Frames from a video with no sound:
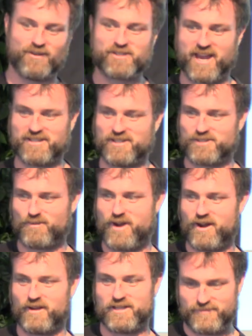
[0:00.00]
those cases
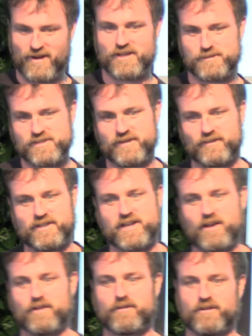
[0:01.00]
where it's very specifically
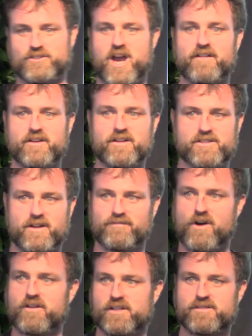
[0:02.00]
tailored for Java, it's going
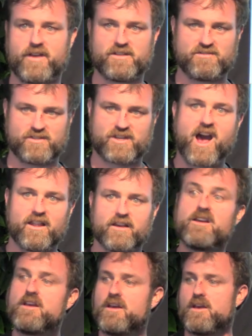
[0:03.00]
to fall on its face for
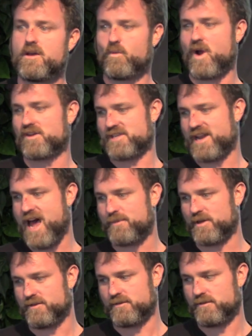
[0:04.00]
Scala. Where does that
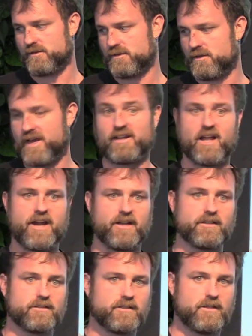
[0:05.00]
happen?
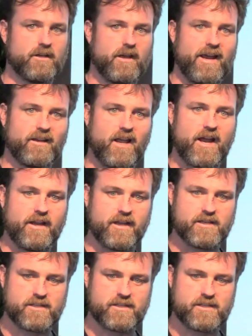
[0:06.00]
Inlining. Inlining